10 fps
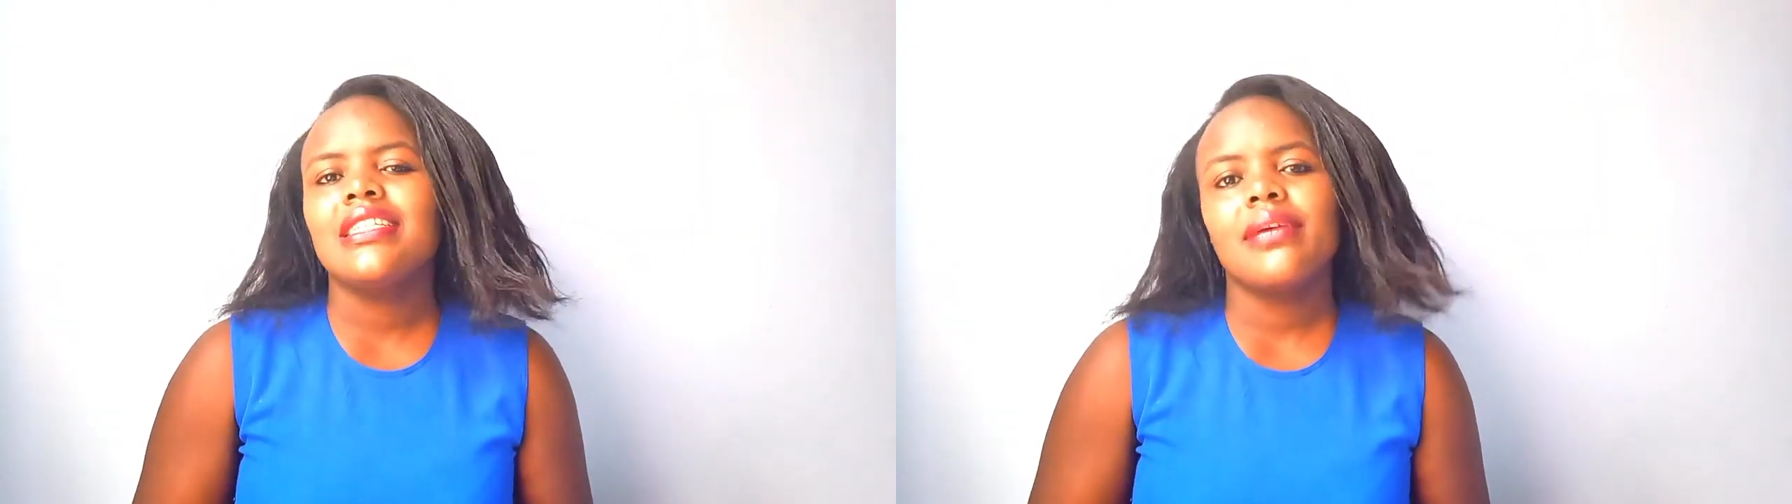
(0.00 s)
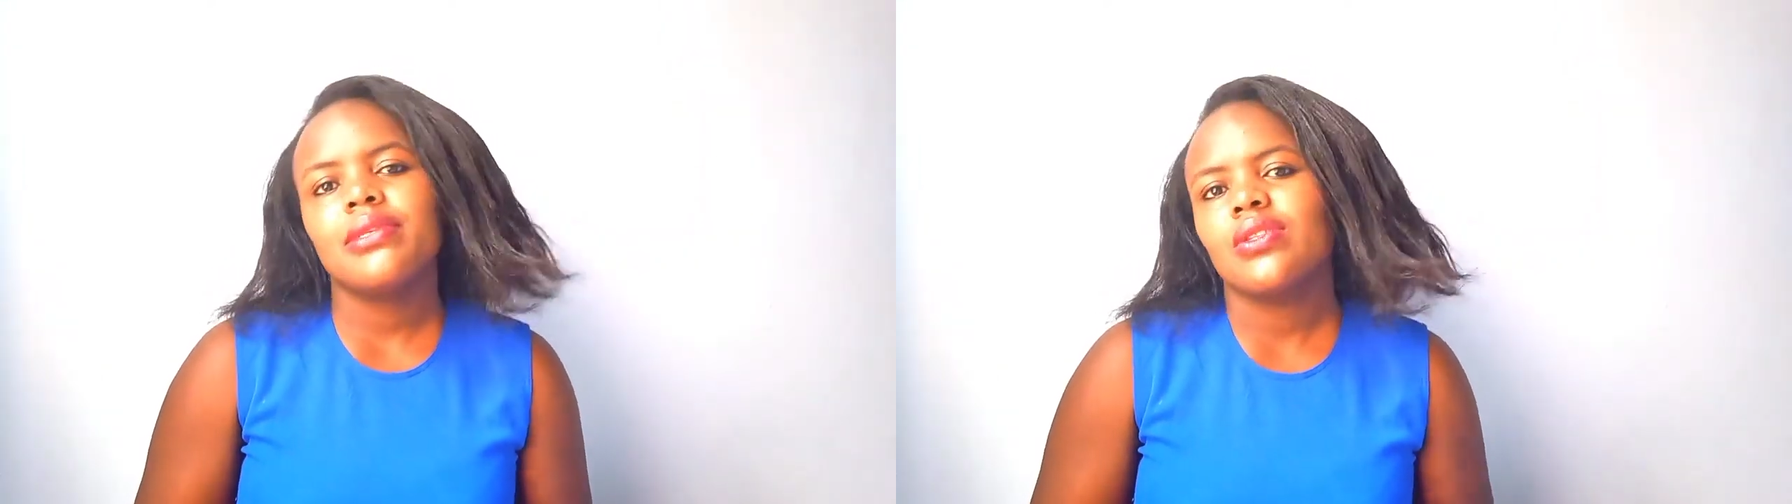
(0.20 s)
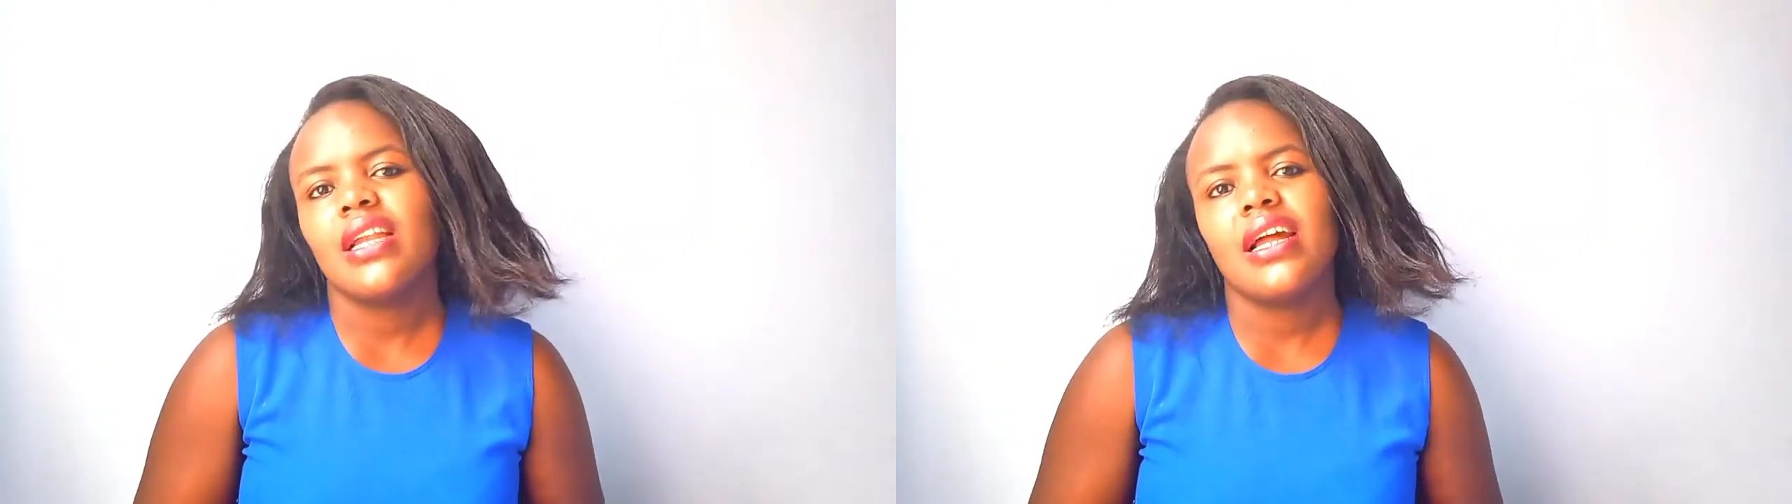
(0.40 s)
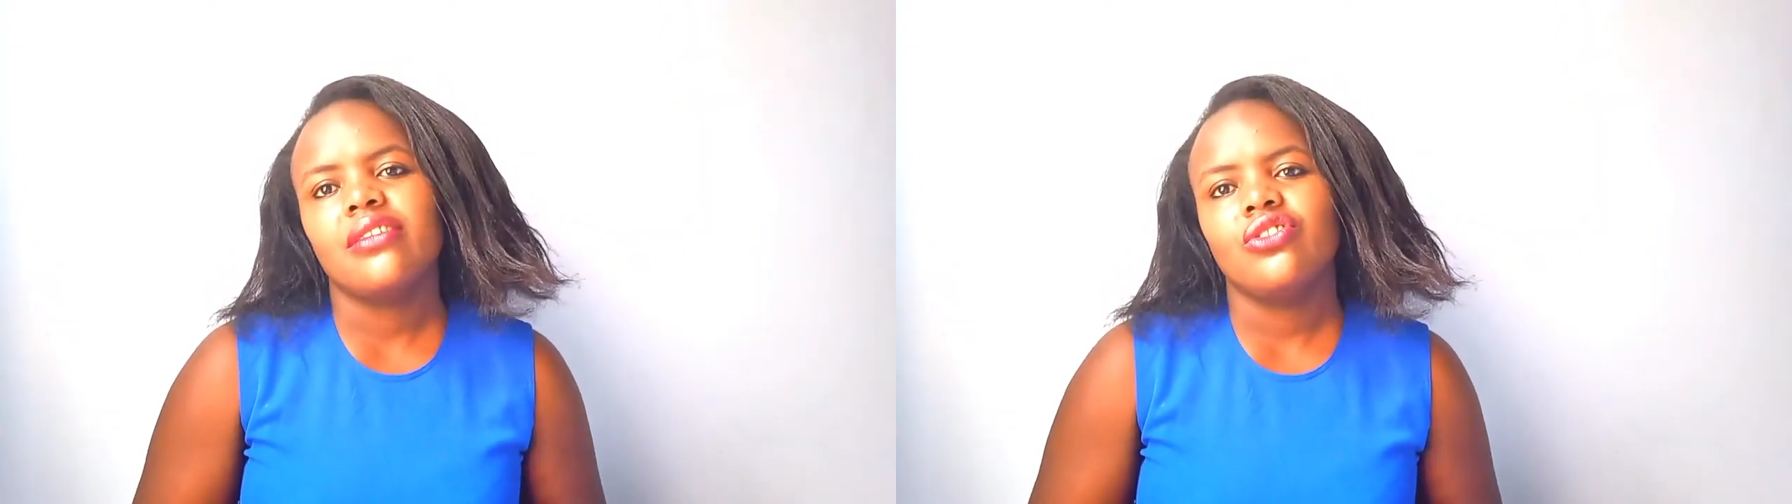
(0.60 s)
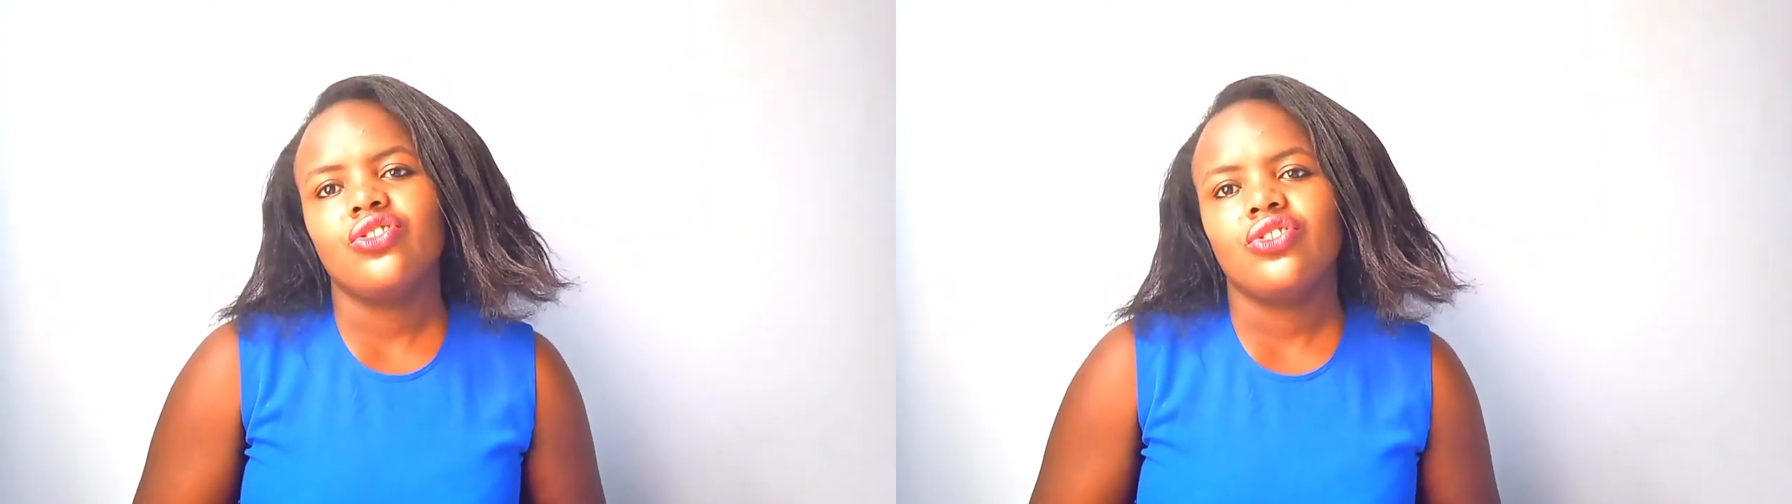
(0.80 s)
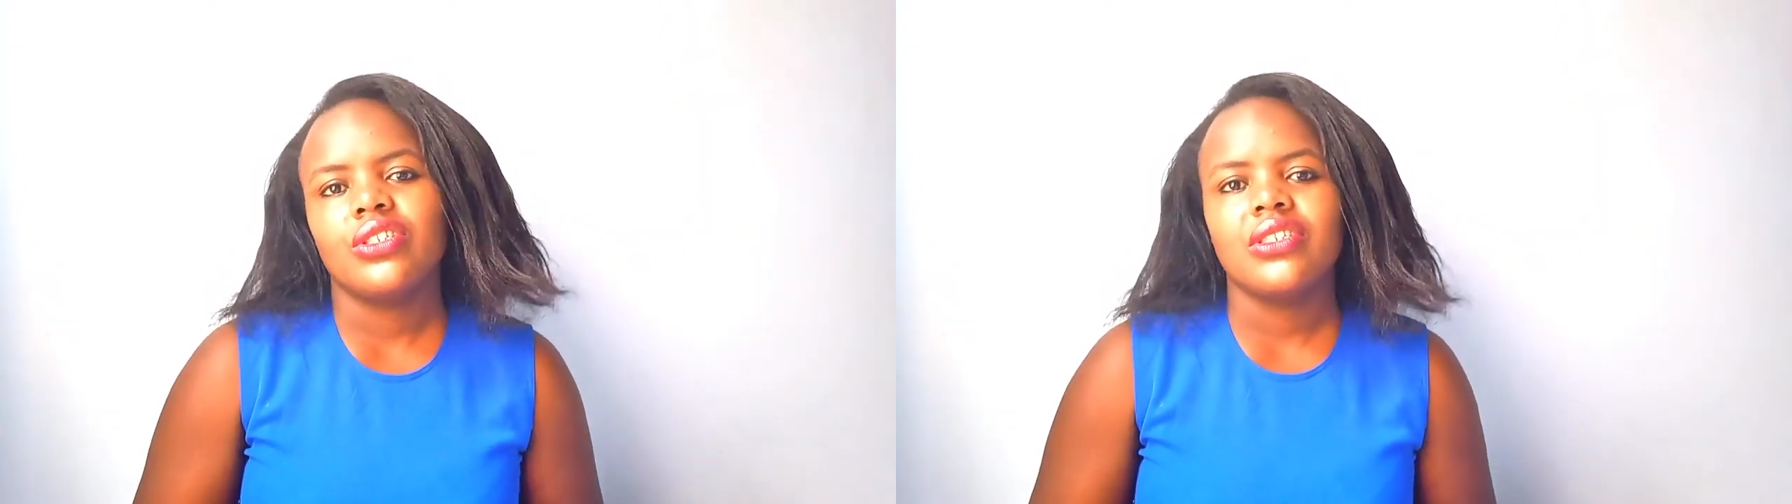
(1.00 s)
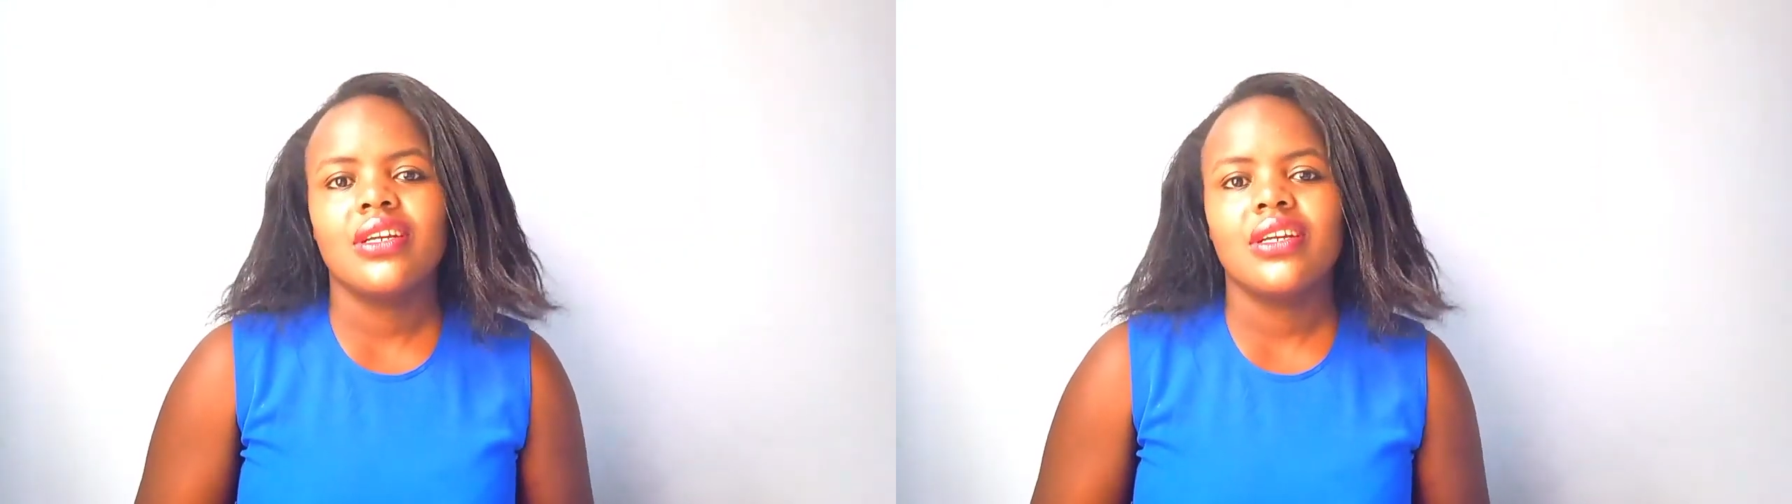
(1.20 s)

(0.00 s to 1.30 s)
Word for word: determines the land registry.